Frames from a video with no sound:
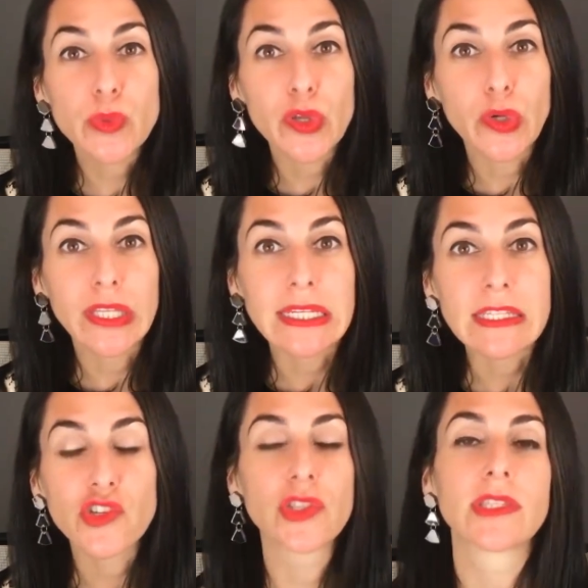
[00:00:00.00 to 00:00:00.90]
with early
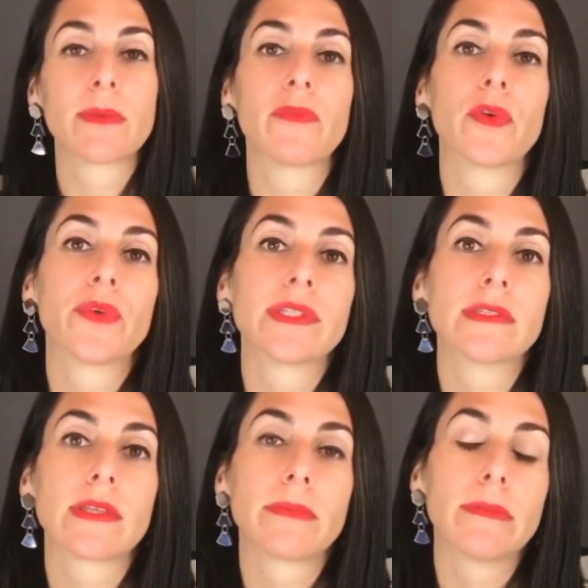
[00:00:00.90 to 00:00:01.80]
decision, some of the
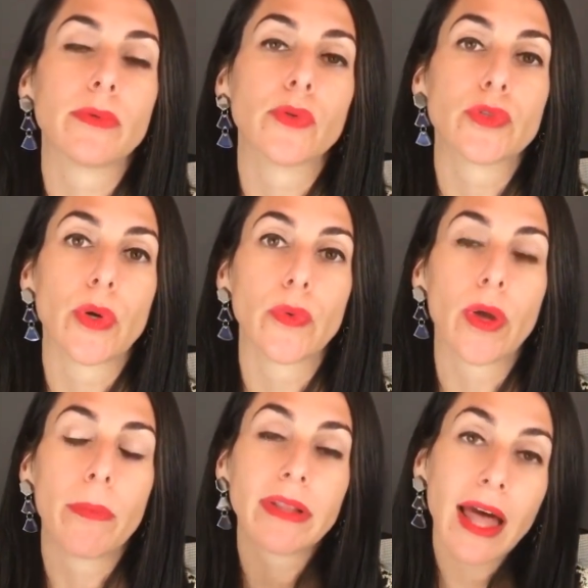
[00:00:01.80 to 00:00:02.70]
reasons that people don't
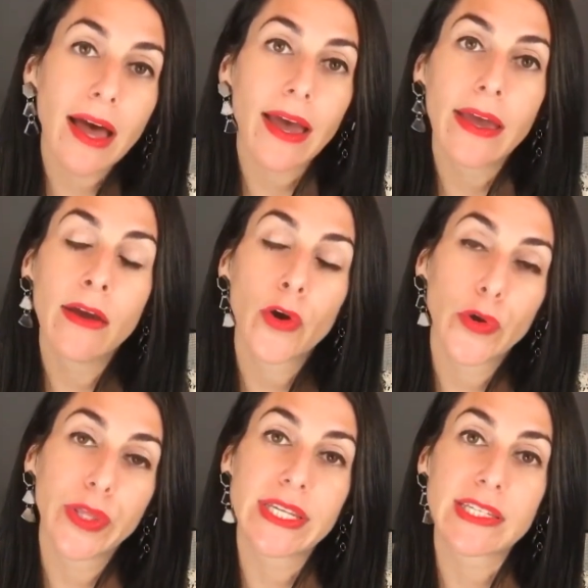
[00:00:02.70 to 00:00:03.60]
apply
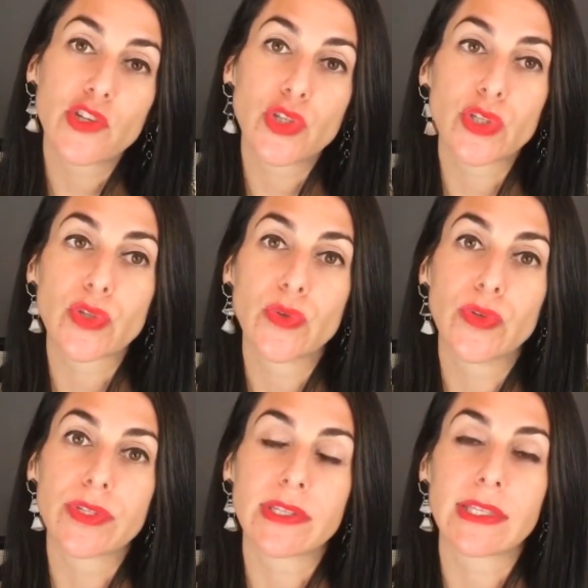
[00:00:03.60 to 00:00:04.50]
early decision to
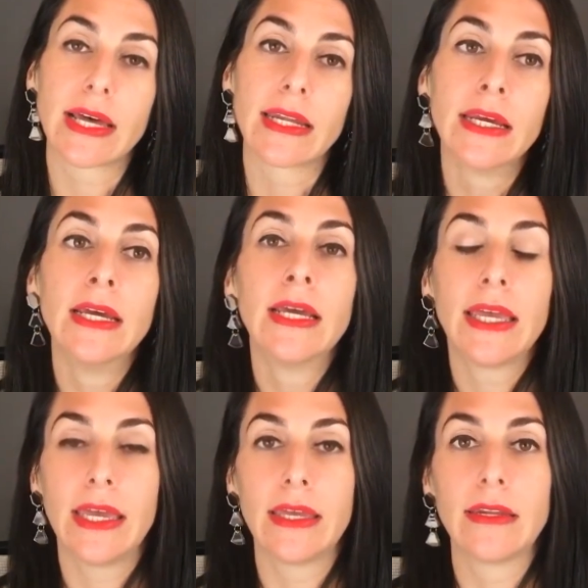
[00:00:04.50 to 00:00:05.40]
schools is that
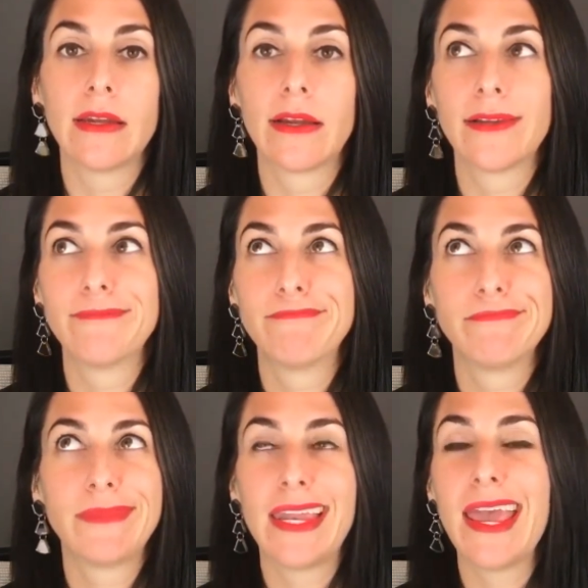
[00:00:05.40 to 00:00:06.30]
it
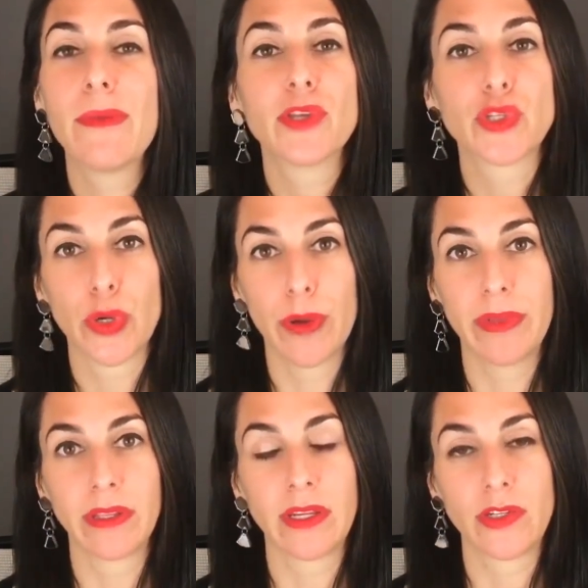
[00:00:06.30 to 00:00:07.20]
inhibits your
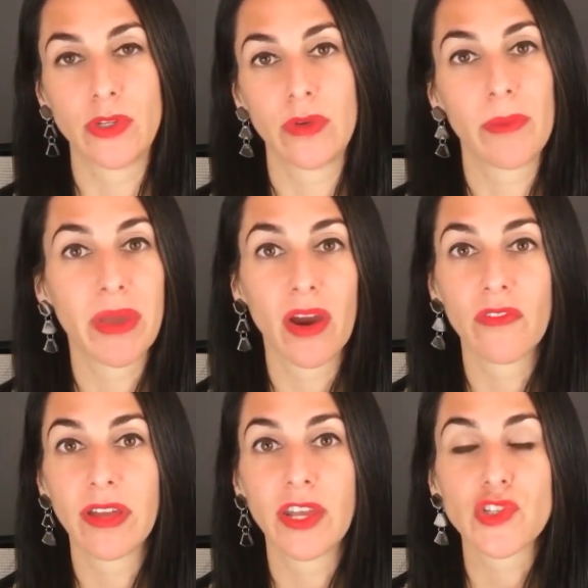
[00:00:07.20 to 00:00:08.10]
ability to compare
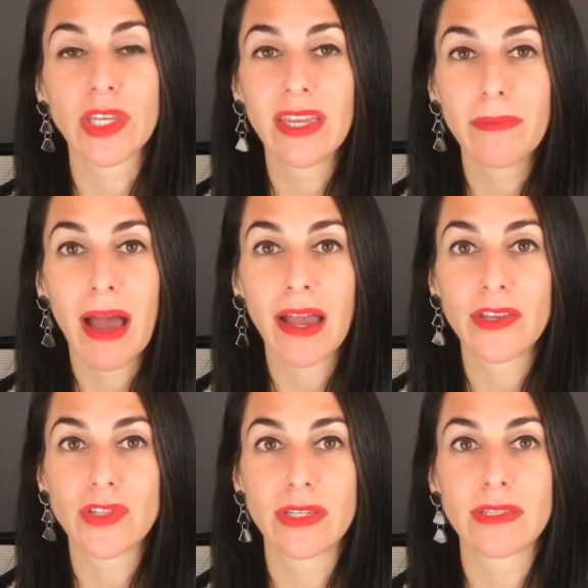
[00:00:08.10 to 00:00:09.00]
financial aid
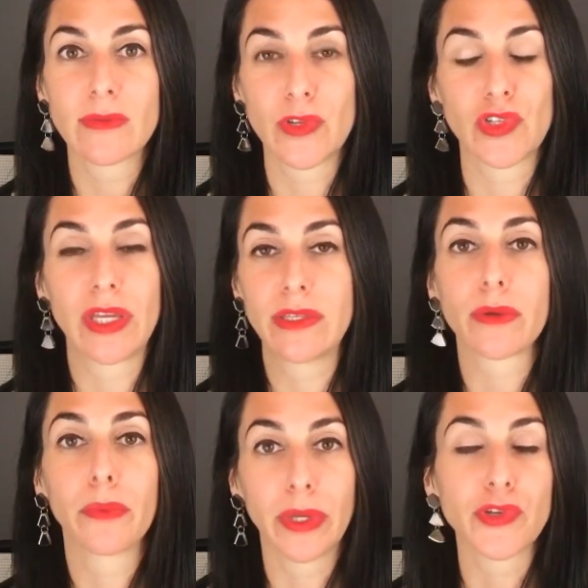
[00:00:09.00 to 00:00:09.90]
packages, which is
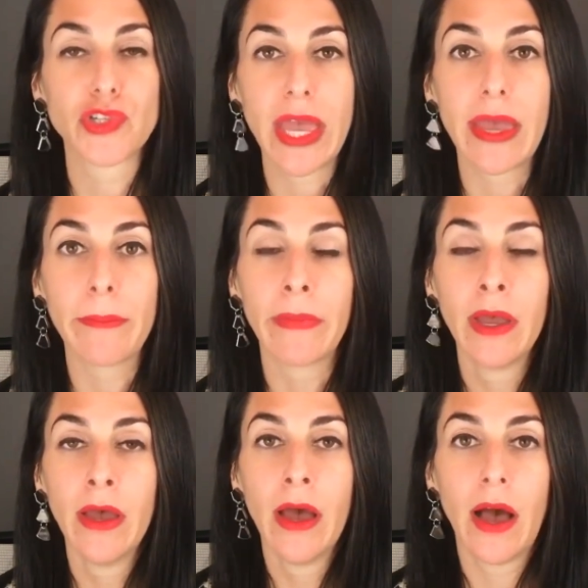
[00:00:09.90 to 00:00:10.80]
a real shame.
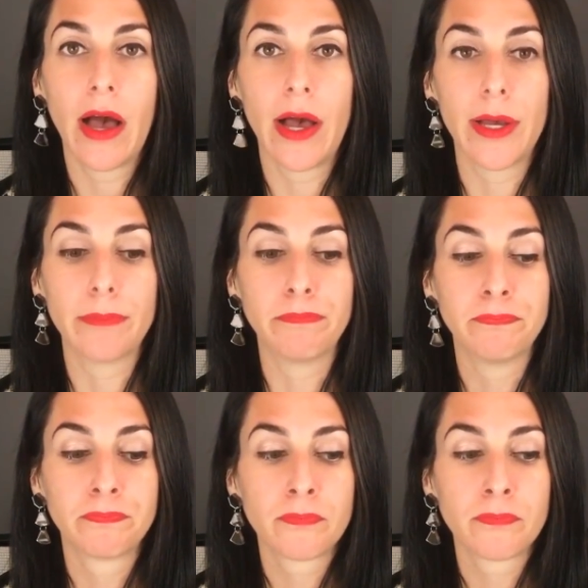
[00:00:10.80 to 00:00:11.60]
Um,